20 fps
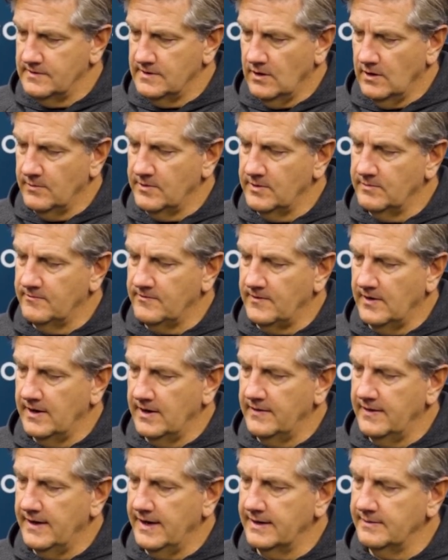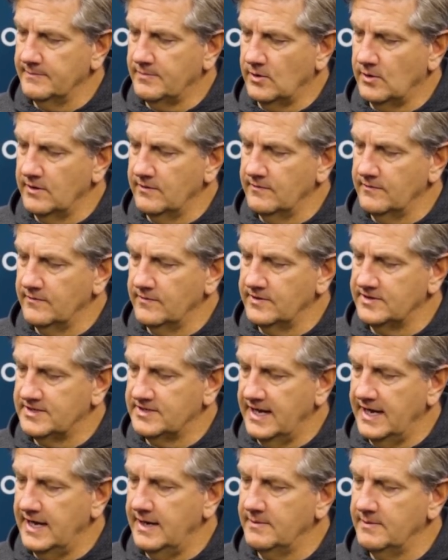helping him find that part of his
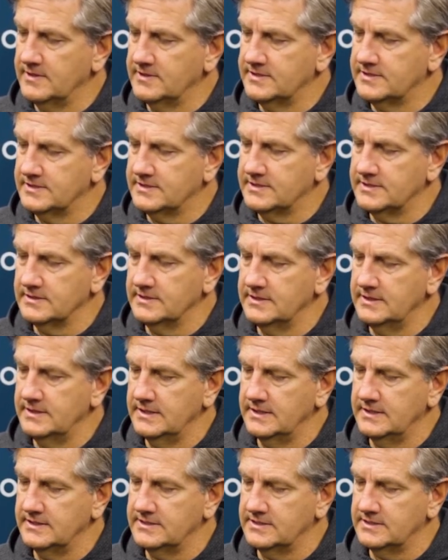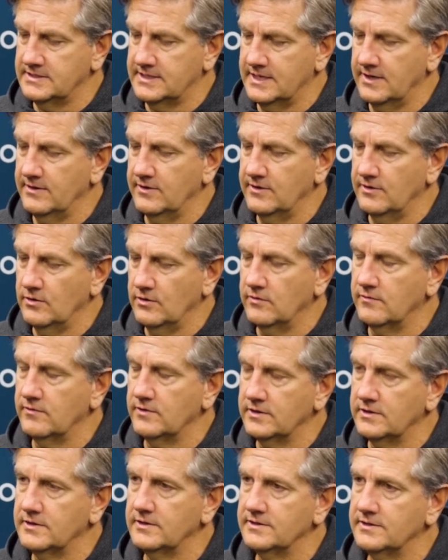game consistently, and he's just carried it
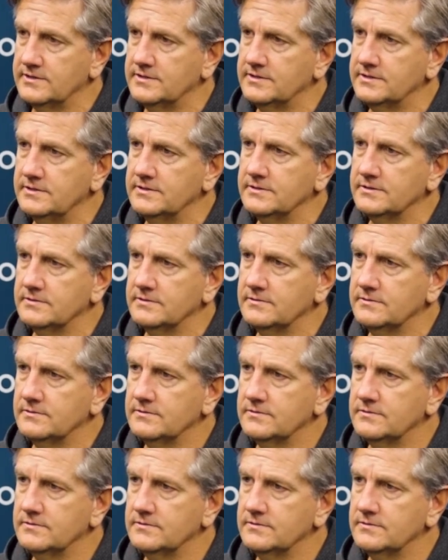over into the season.